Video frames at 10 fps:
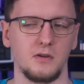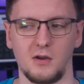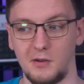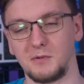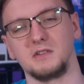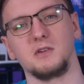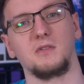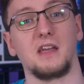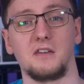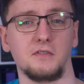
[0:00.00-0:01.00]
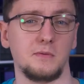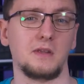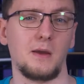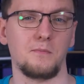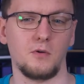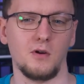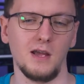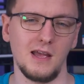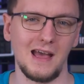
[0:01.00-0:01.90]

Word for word: you know, up until the end of September,